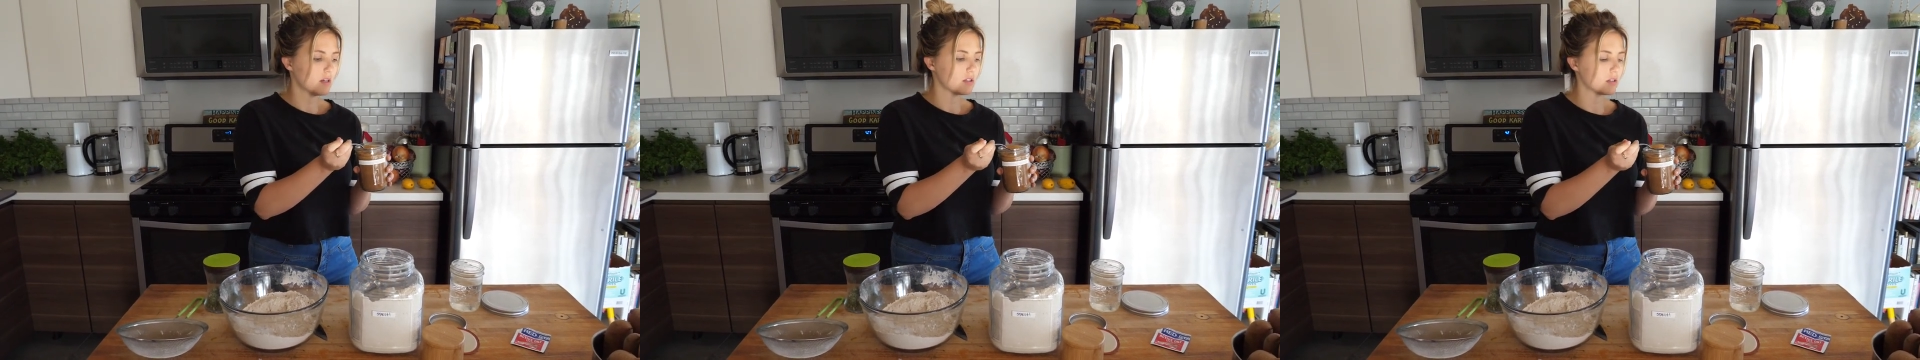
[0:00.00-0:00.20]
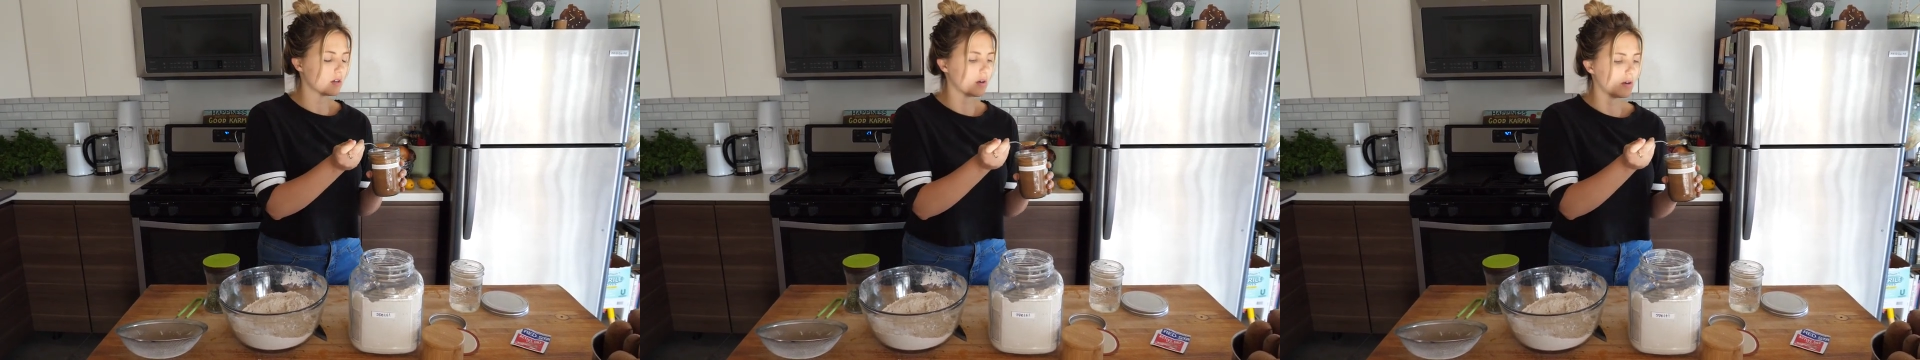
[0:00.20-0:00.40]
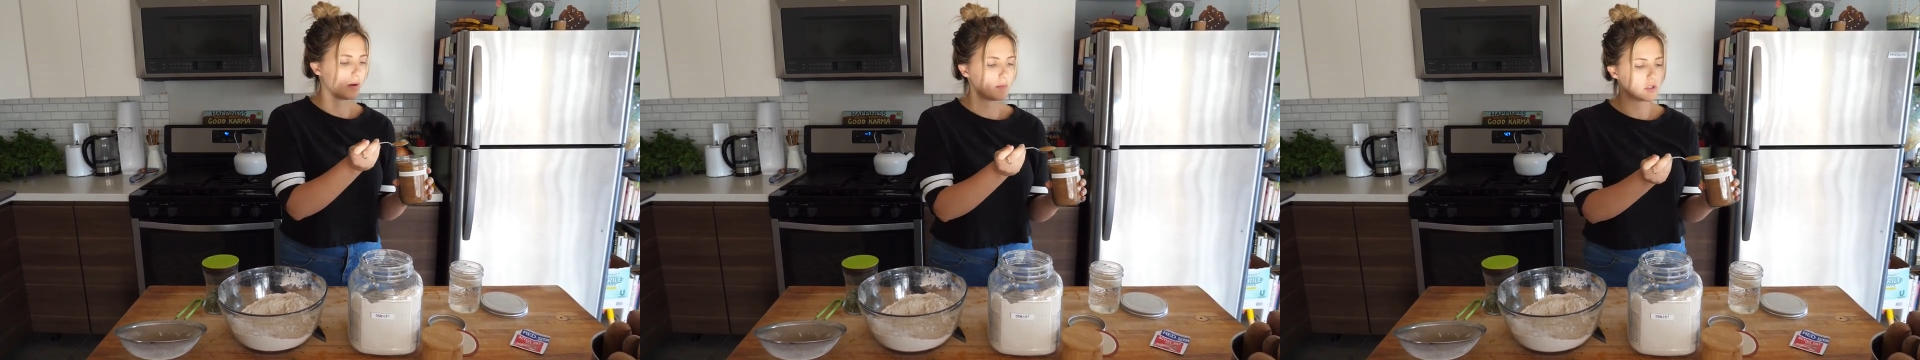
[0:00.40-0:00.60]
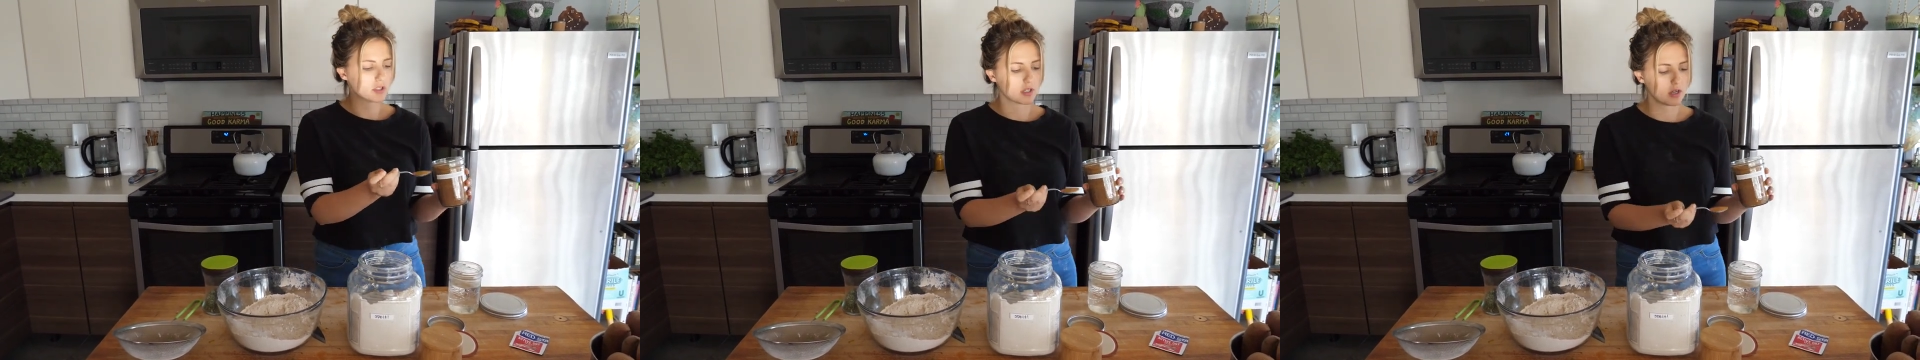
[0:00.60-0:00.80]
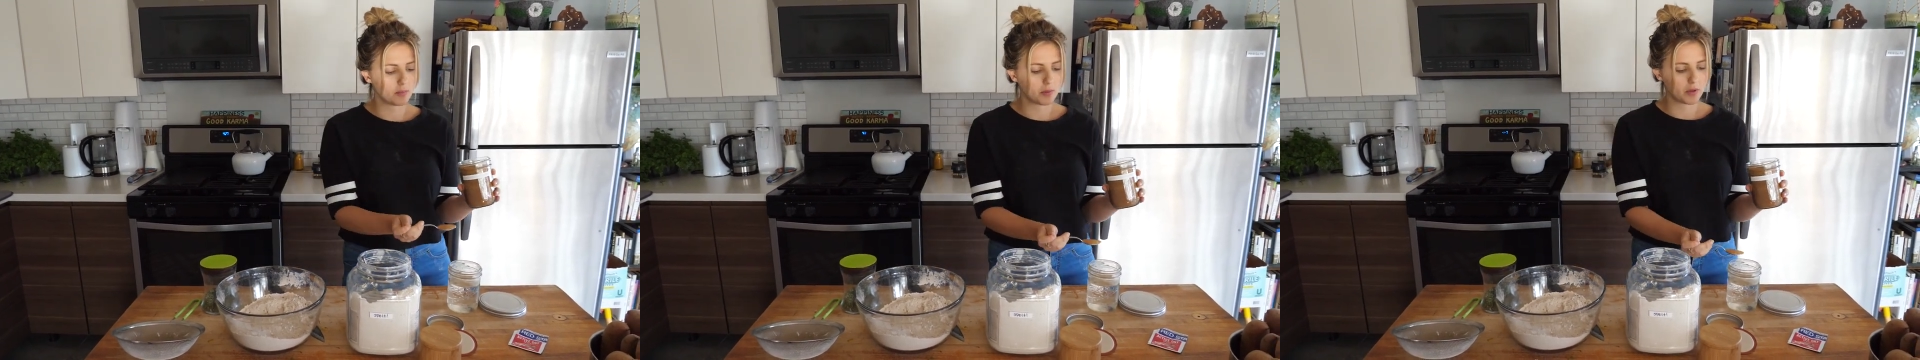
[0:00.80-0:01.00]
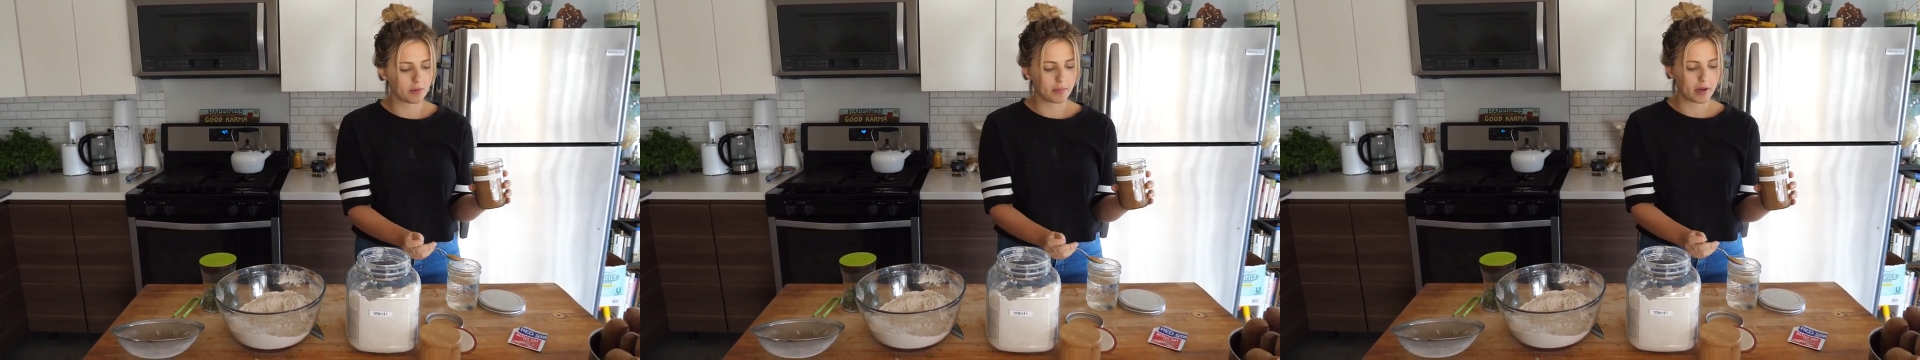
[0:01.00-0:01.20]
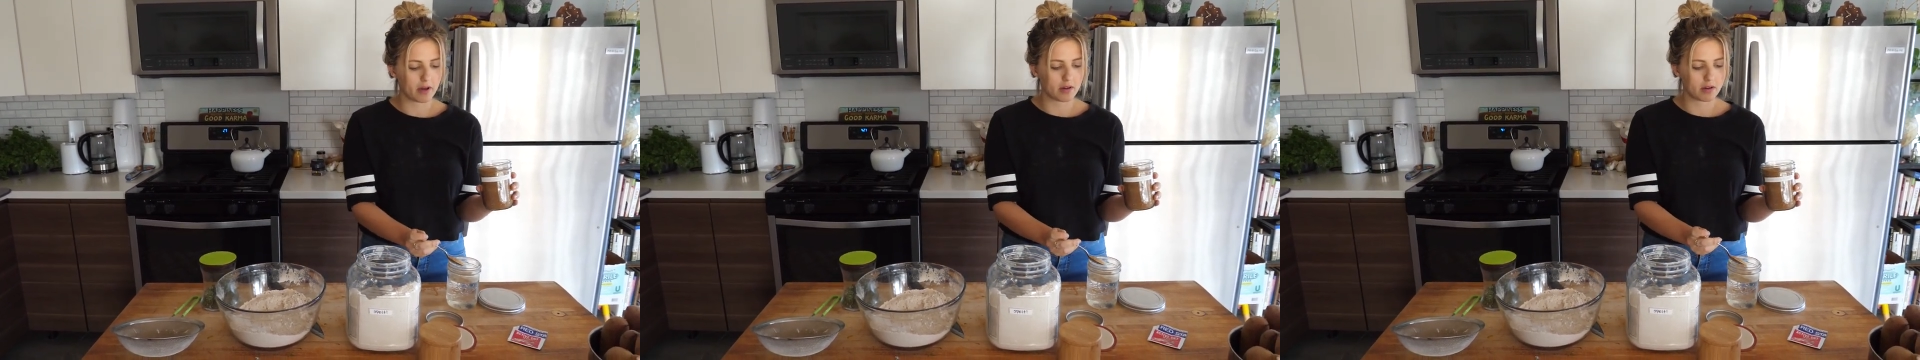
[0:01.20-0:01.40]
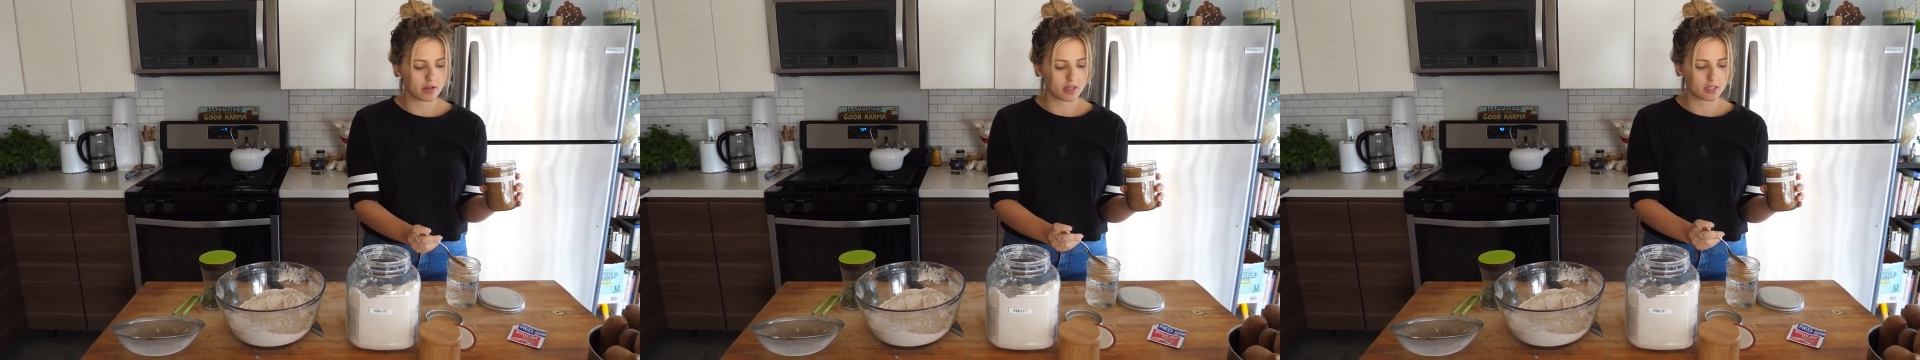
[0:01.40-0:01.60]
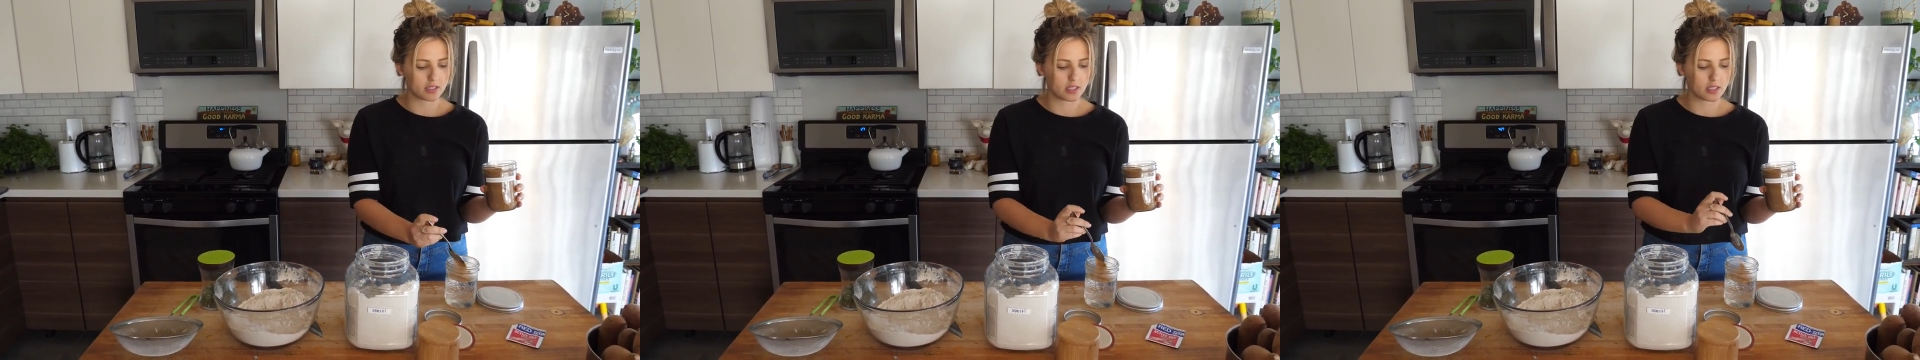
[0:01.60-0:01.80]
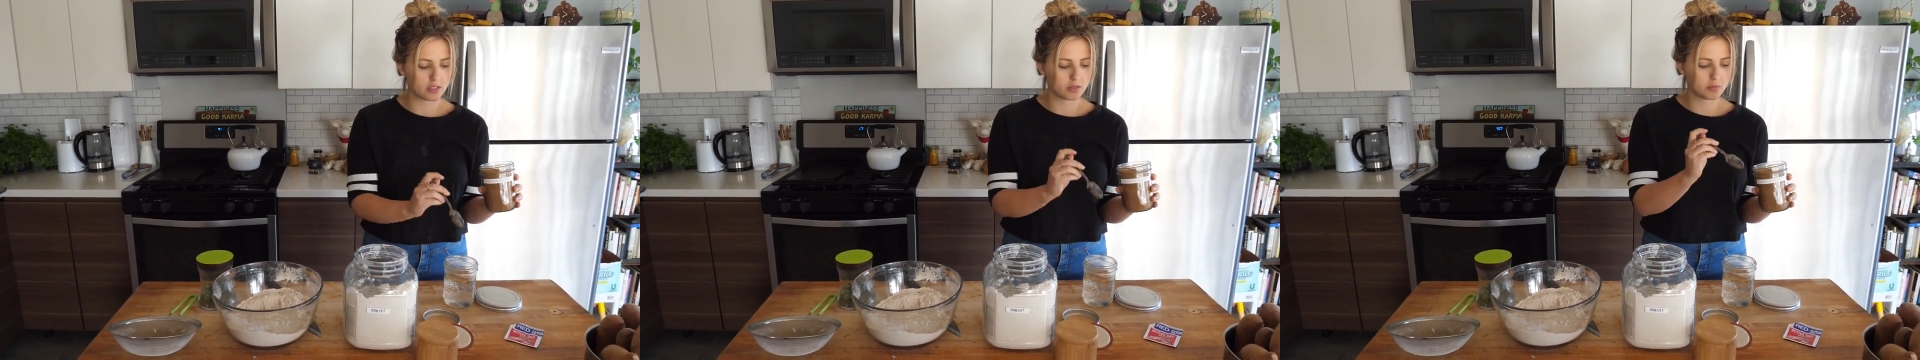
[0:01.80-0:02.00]
So I'm just going to put about a 1.5
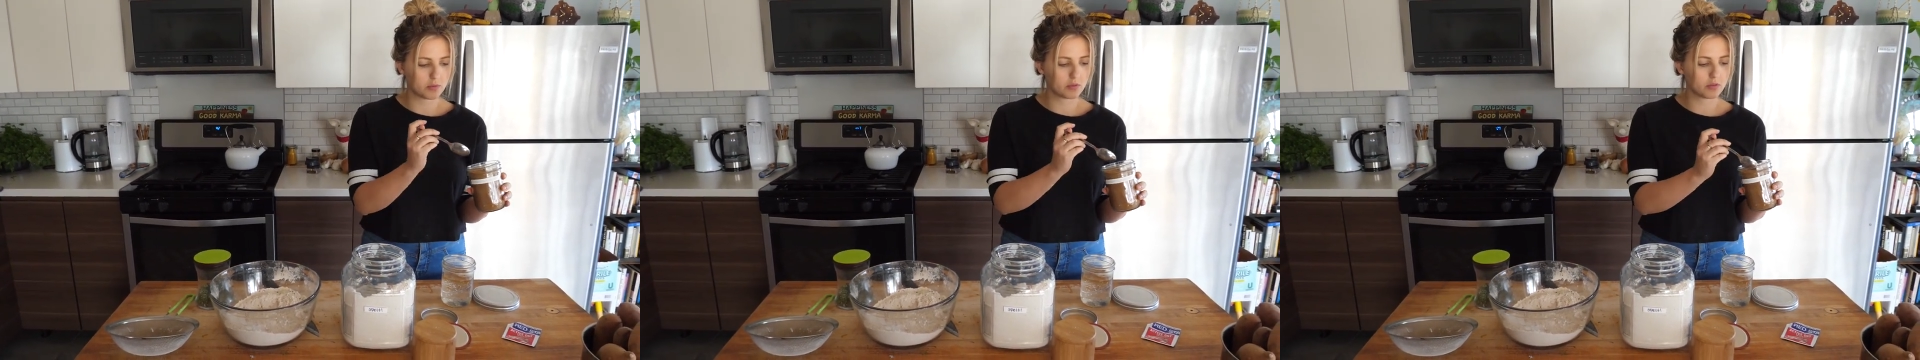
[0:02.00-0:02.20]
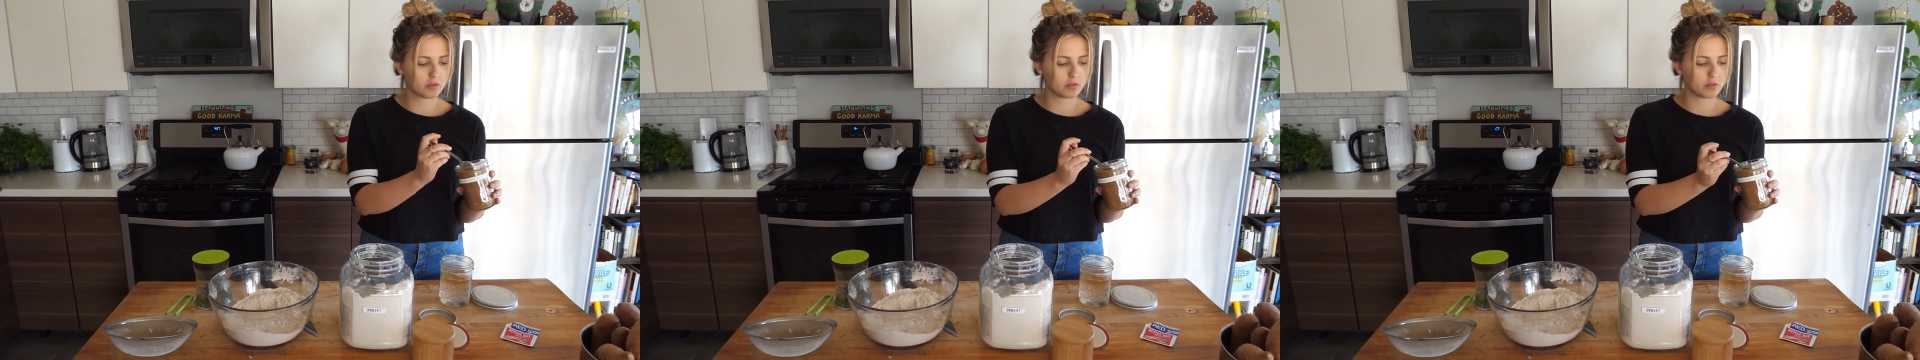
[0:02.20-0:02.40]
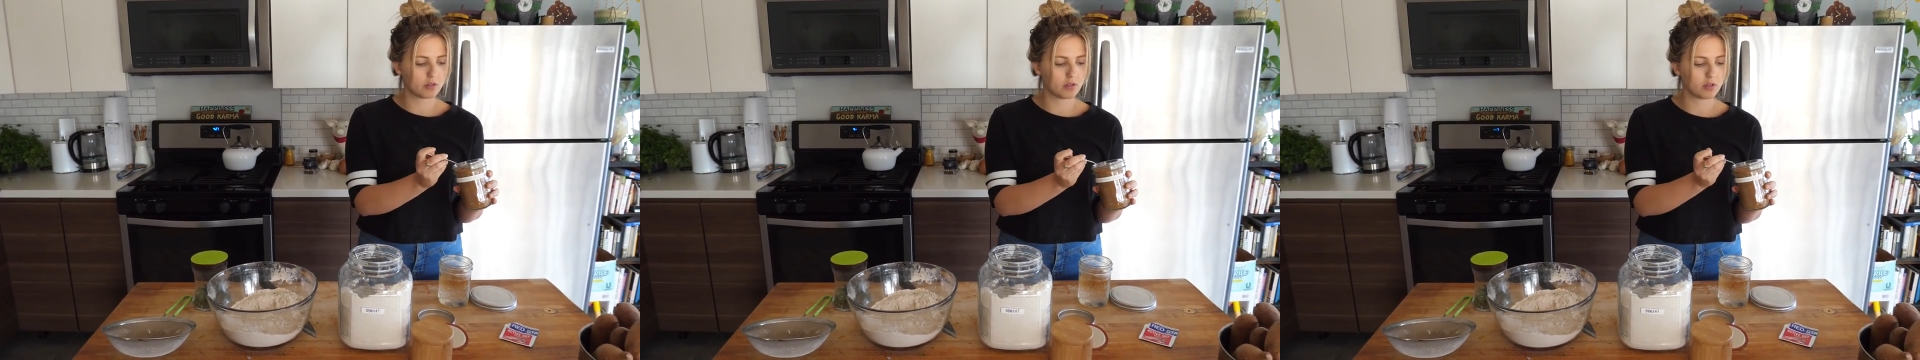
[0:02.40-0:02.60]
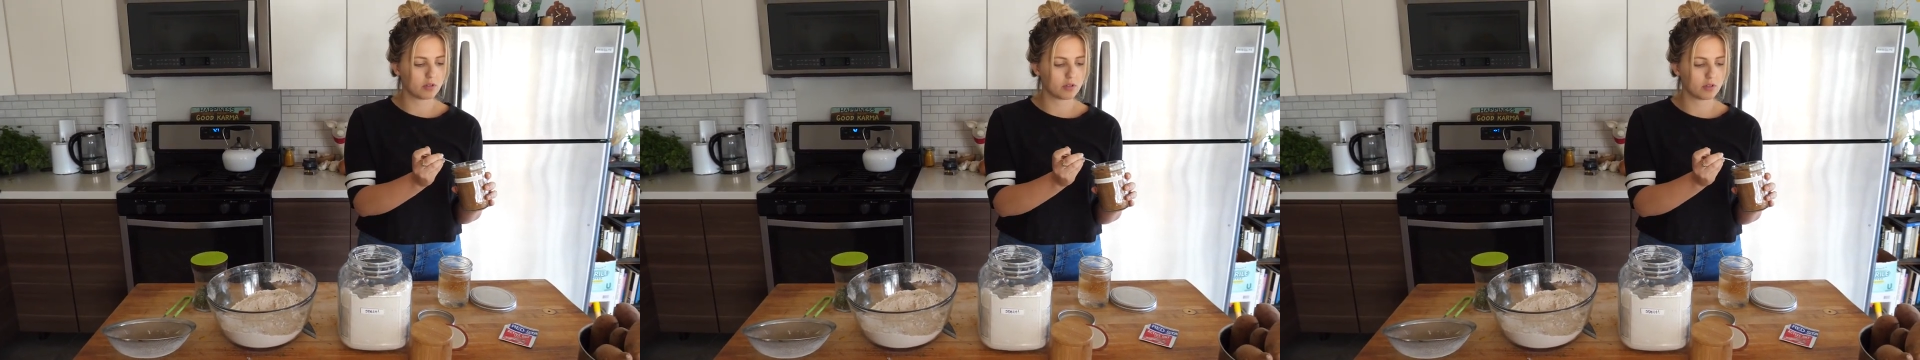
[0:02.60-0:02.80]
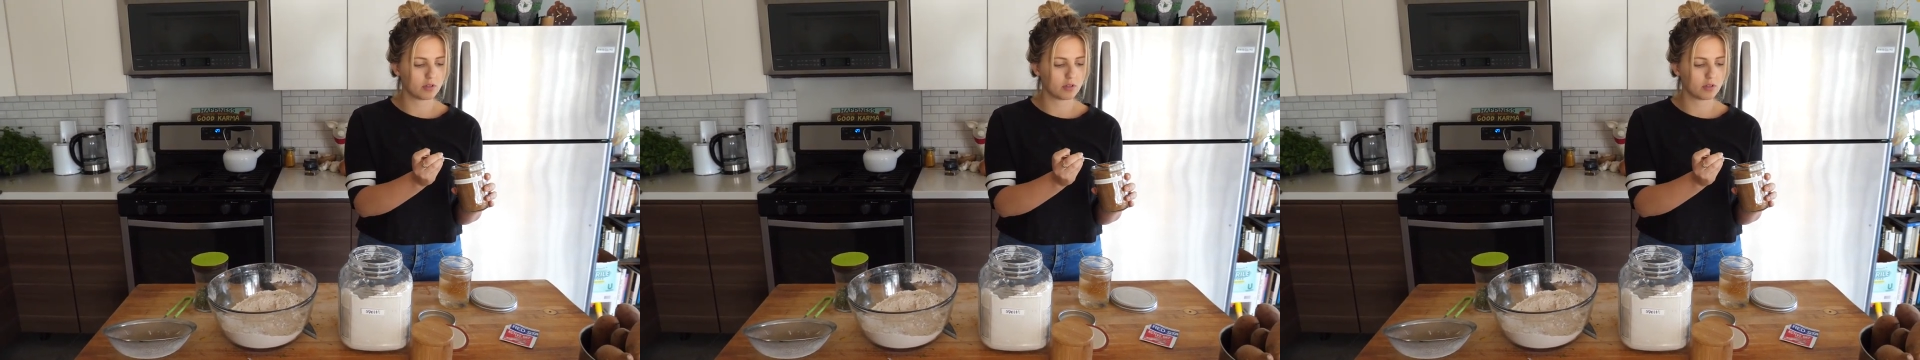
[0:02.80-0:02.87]
teaspoons